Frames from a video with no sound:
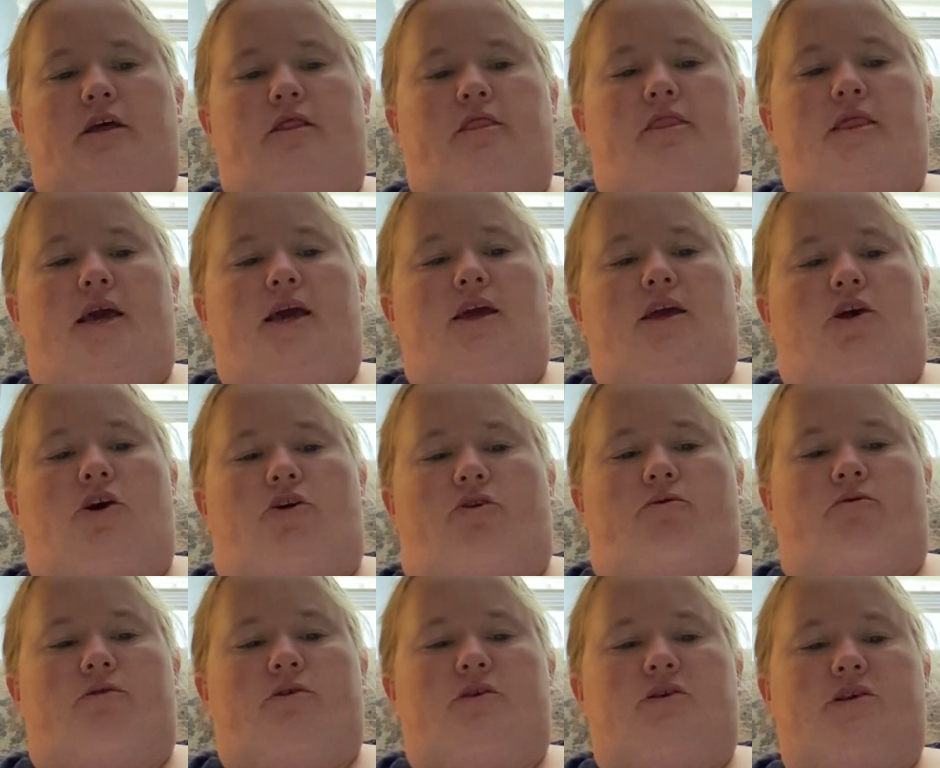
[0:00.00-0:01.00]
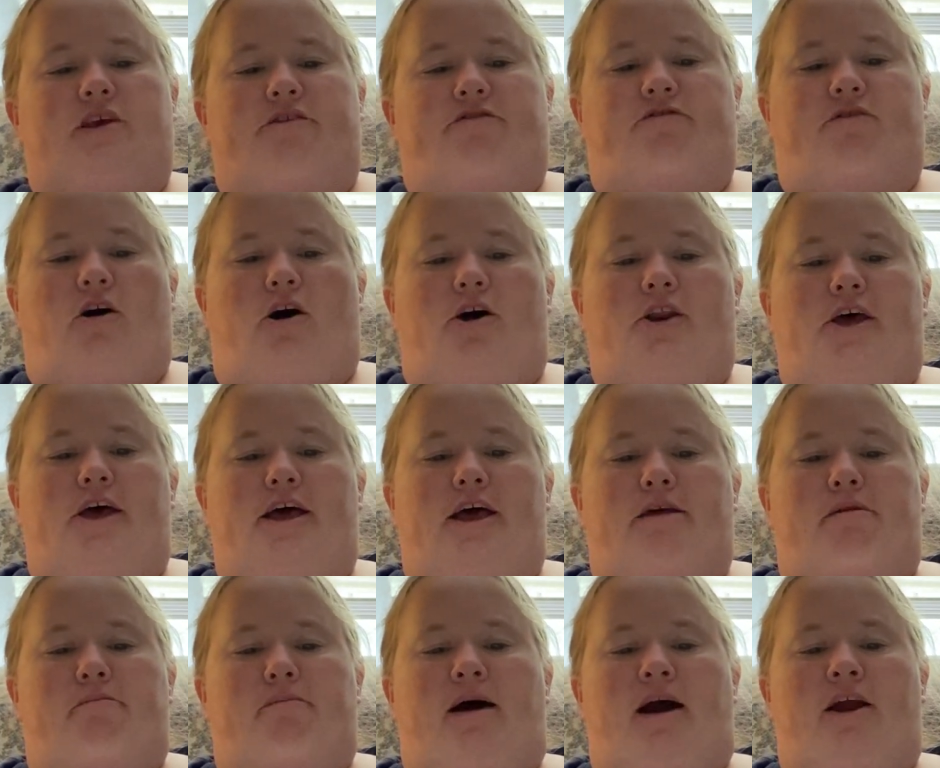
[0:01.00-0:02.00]
Thank you, said Fauna,
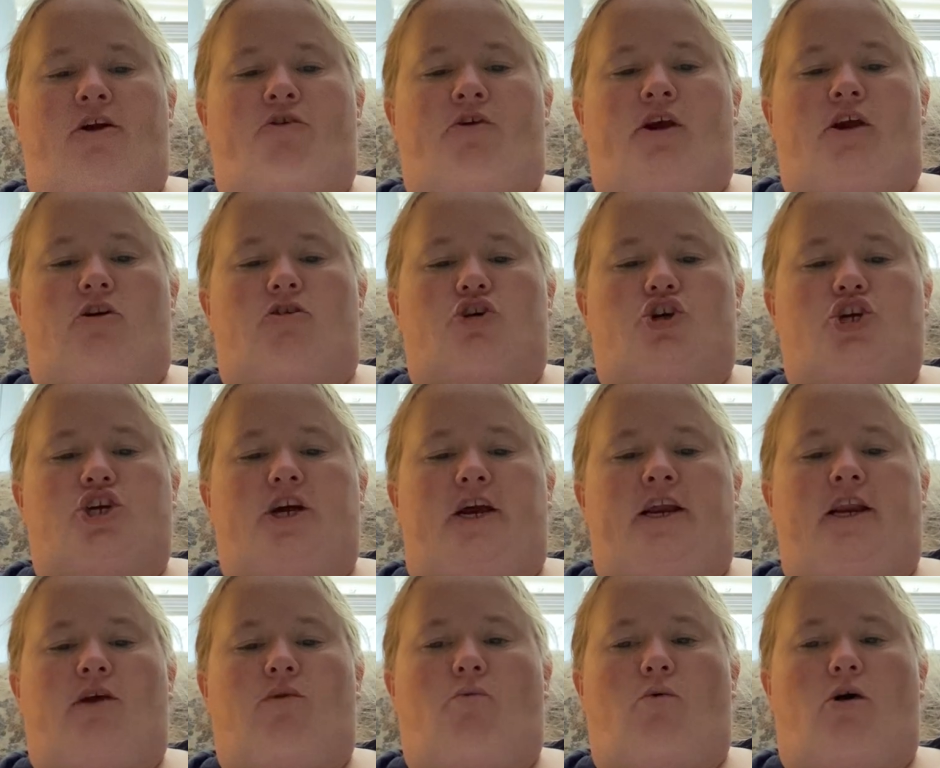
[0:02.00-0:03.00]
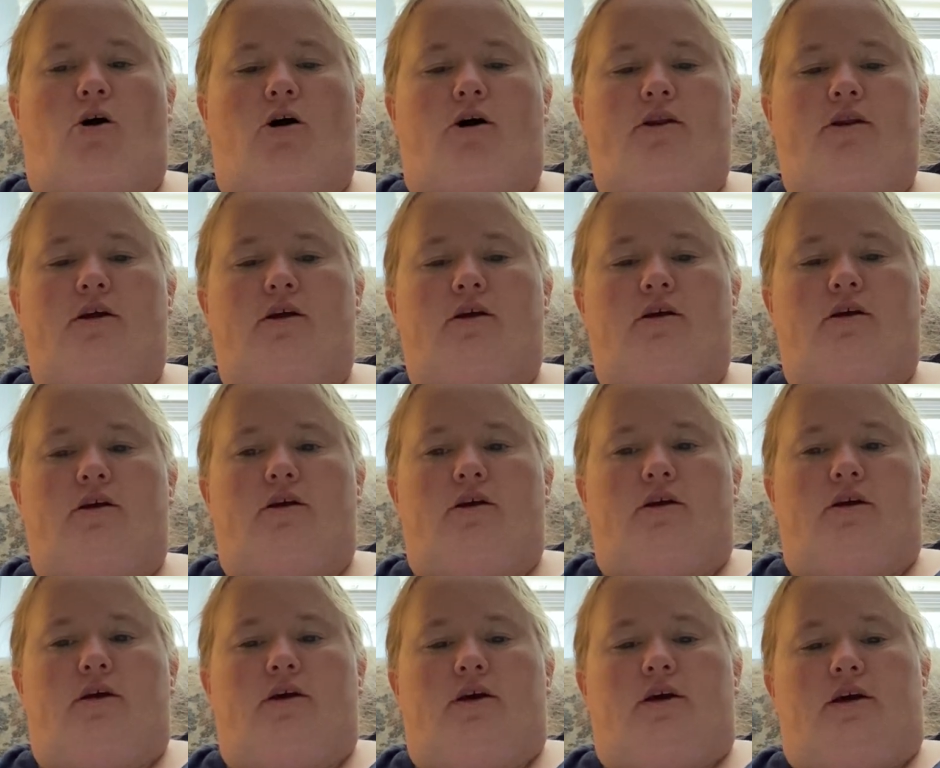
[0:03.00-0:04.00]
admiring her shiny wand.
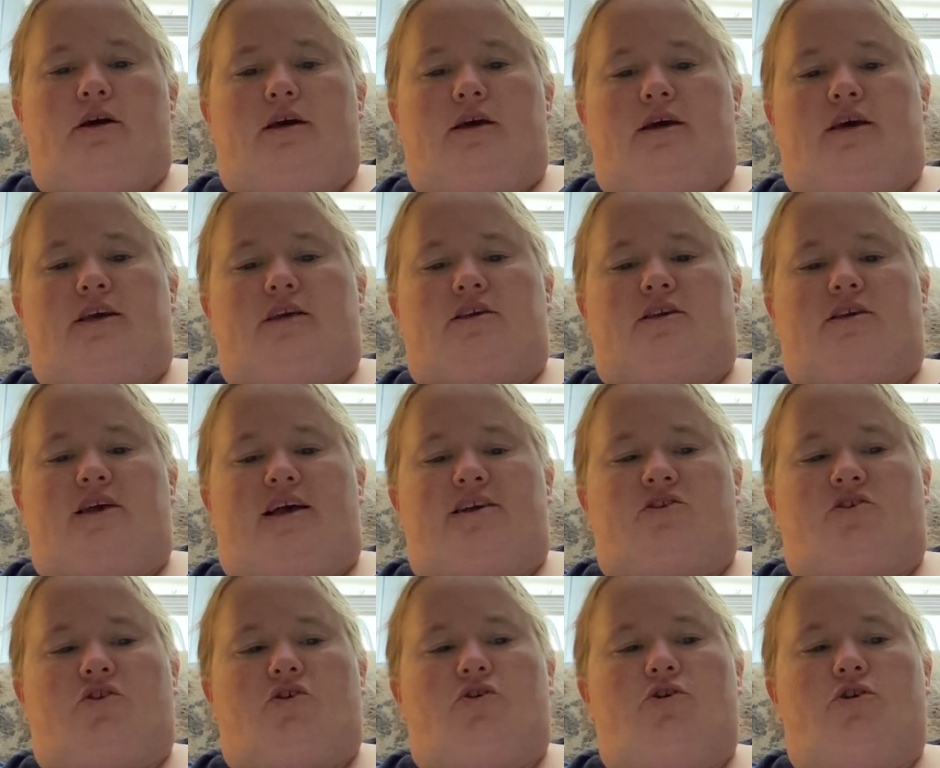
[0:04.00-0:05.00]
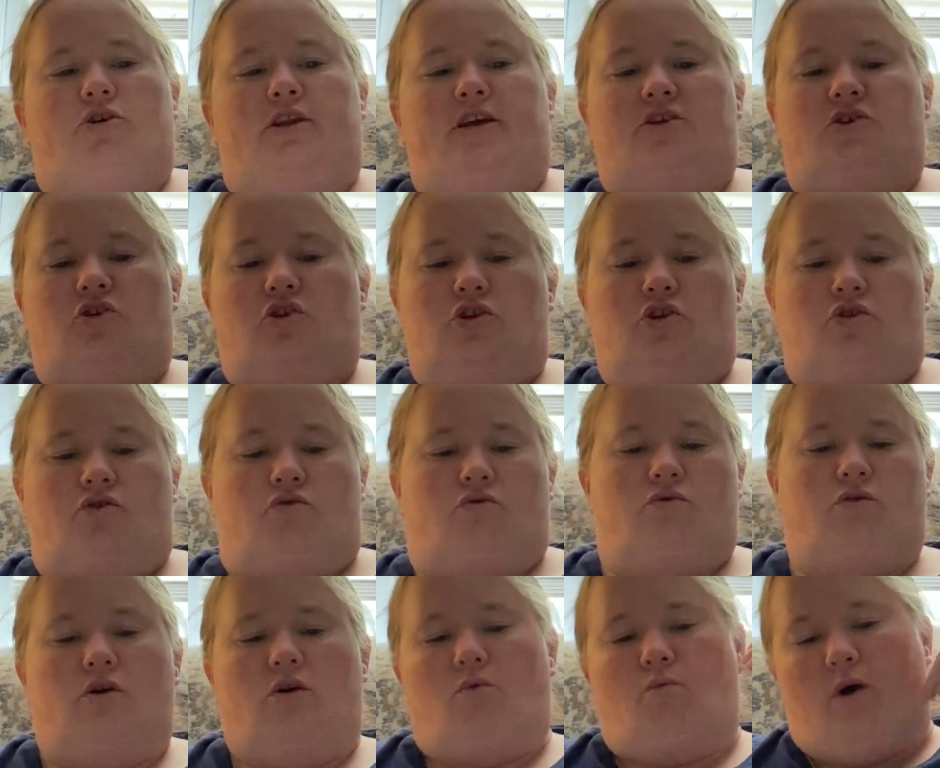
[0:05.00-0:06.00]
It's as good as new.
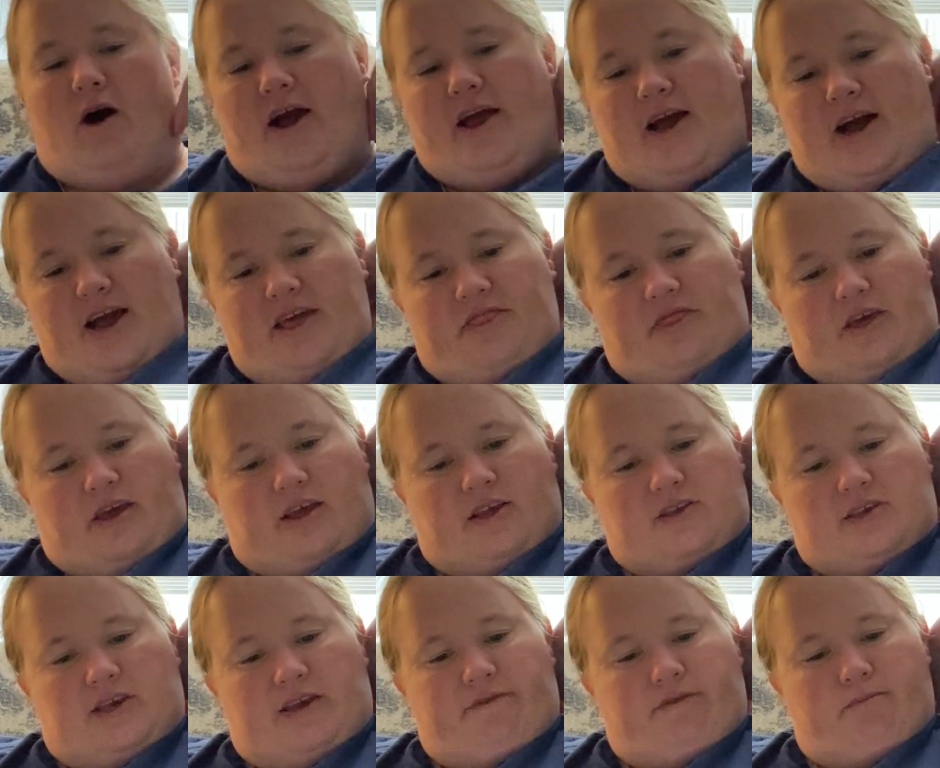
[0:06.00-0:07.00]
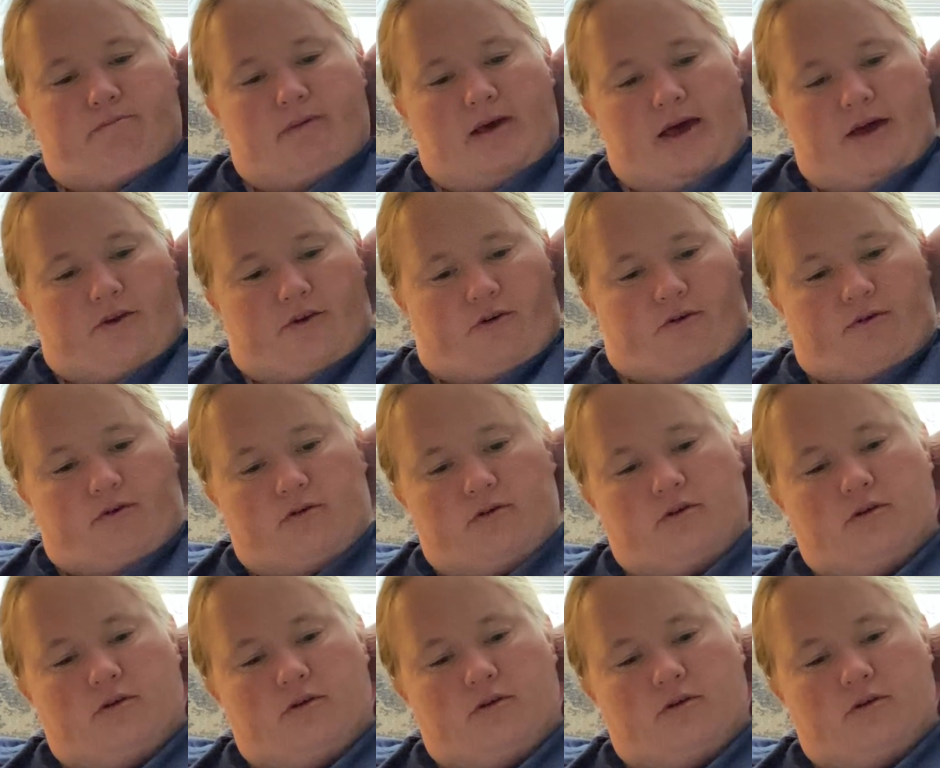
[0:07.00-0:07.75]
Why, I think it's even better.